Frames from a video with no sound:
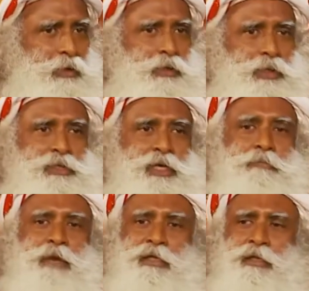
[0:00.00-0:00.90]
He said,
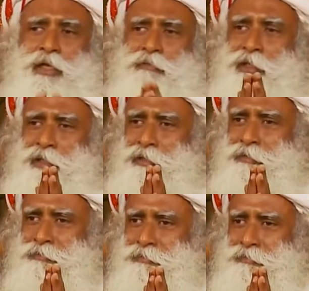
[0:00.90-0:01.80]
my Devi.
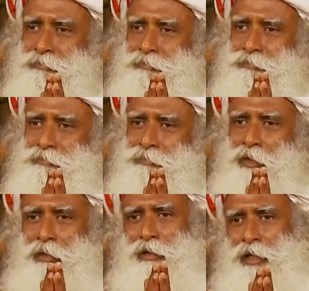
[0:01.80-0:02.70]

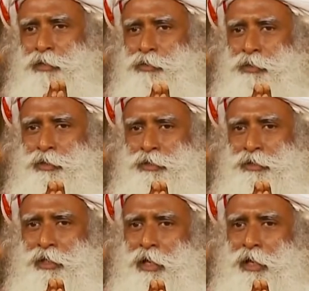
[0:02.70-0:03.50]
All I do is